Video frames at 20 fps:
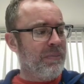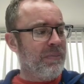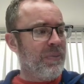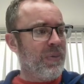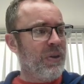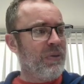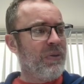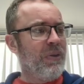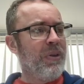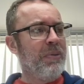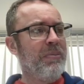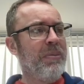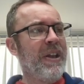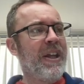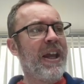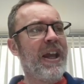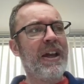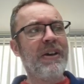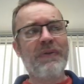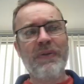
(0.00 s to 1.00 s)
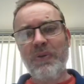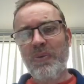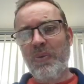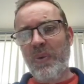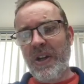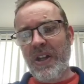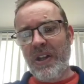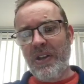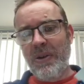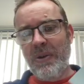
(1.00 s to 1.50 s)
you've got to be careful
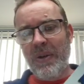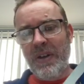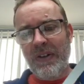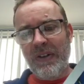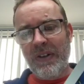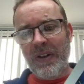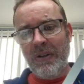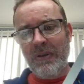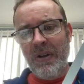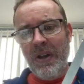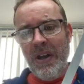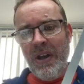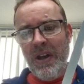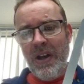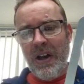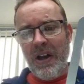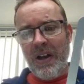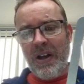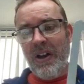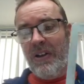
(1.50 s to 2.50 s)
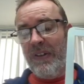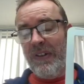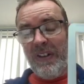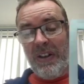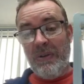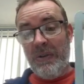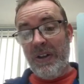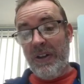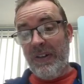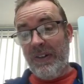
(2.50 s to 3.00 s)
when you do it. So I can't
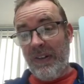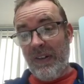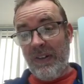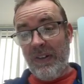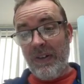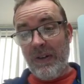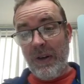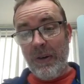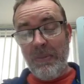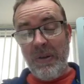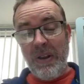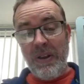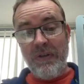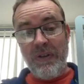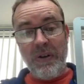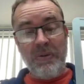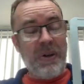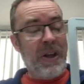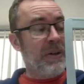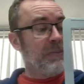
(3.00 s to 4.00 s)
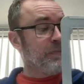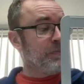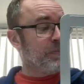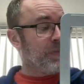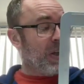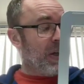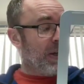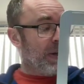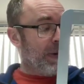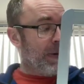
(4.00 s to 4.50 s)
sell this. This is going to be thrown out.
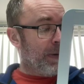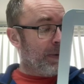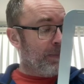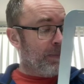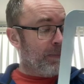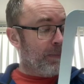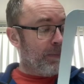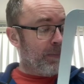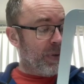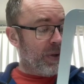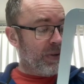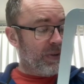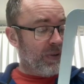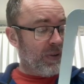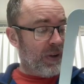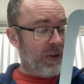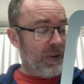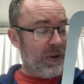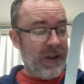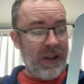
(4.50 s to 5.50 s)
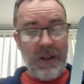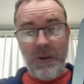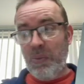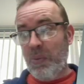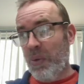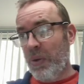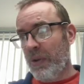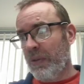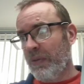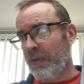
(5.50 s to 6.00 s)
But it
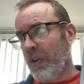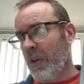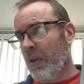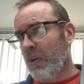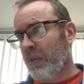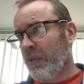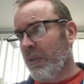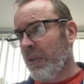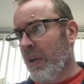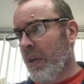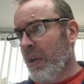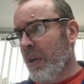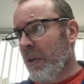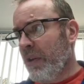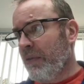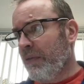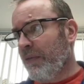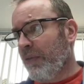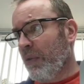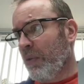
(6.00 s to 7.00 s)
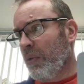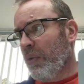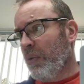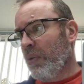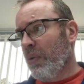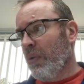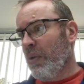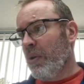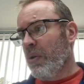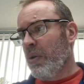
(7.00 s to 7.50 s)
would have gone
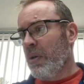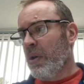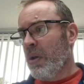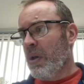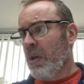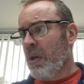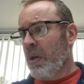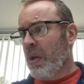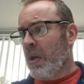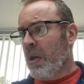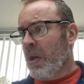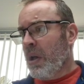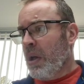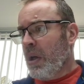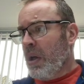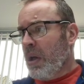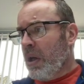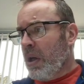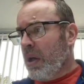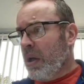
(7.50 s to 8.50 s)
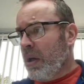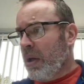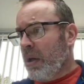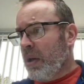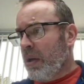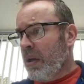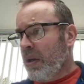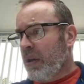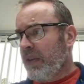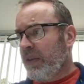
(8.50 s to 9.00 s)
for
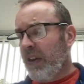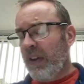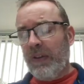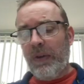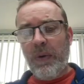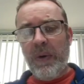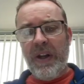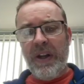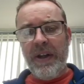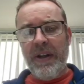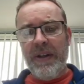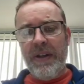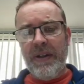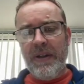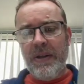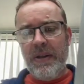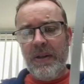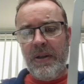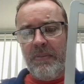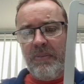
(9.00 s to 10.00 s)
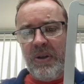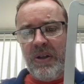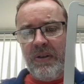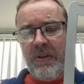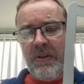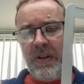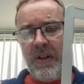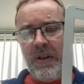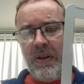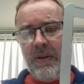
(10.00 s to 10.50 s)
£6 quid,
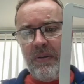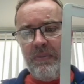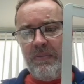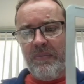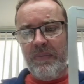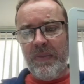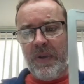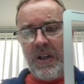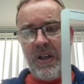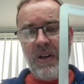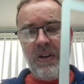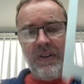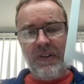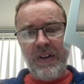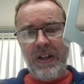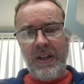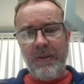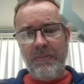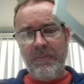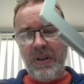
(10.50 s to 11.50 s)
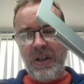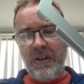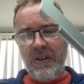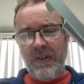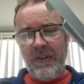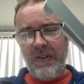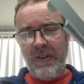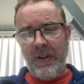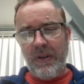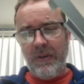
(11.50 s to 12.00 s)
but I can't sell it
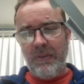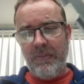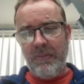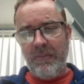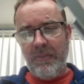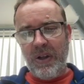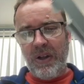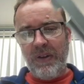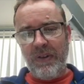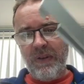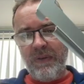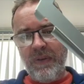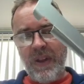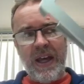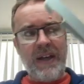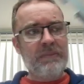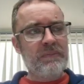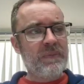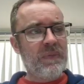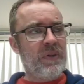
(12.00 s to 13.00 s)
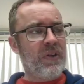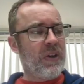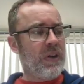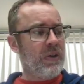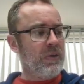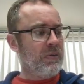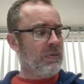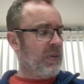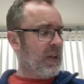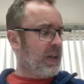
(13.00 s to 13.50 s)
because of that. So
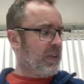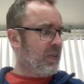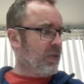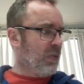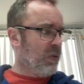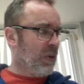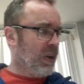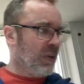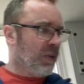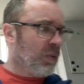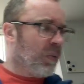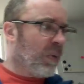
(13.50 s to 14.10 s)
that's on its